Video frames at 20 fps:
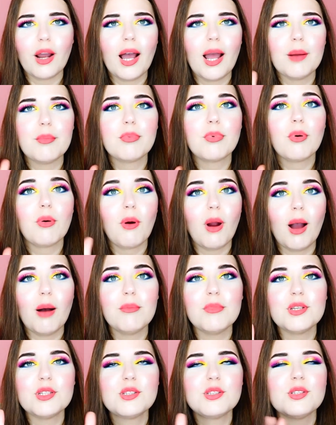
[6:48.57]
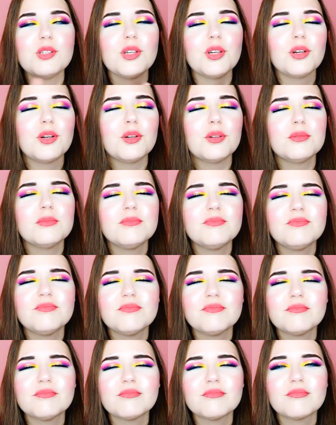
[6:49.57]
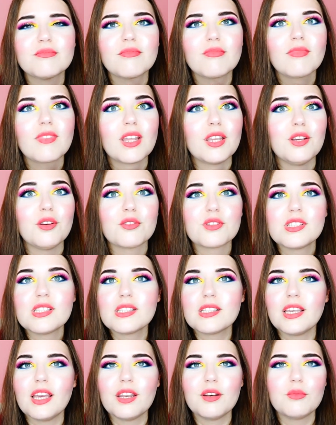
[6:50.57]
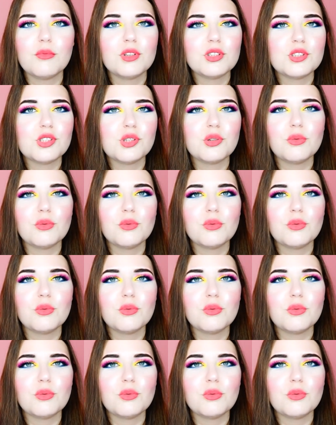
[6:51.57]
I promise you, your skin will